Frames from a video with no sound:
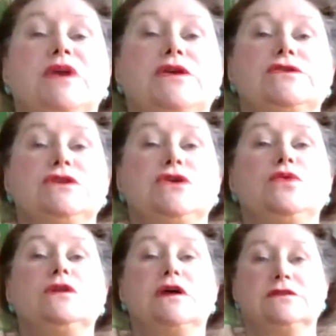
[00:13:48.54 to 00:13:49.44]
because
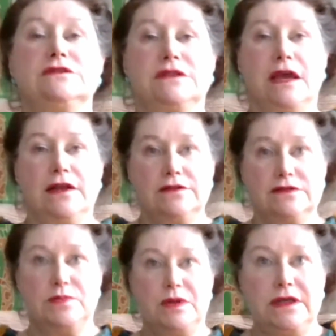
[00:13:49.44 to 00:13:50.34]
you would understand
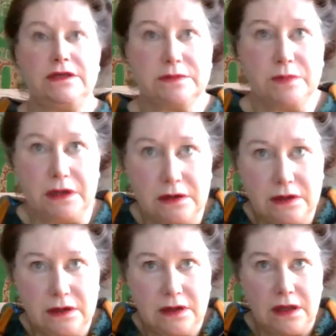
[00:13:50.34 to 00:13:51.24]
as a
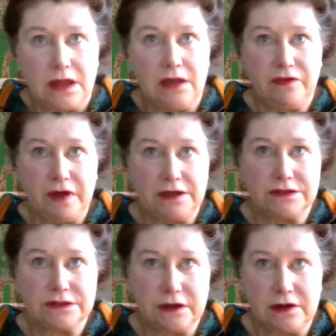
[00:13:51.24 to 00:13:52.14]
policeman, if I
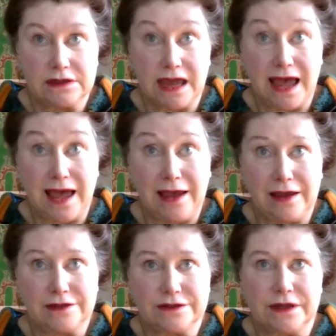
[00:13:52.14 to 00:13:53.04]
start
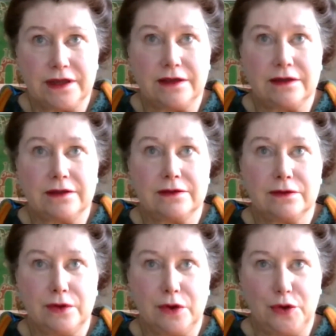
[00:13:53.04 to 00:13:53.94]
acting
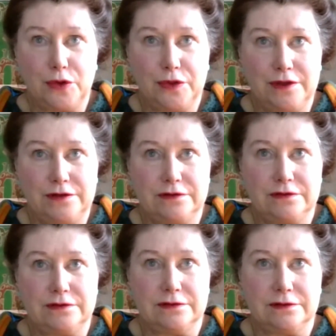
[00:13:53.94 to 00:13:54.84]
on
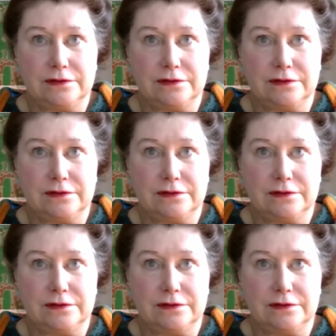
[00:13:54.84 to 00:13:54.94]
this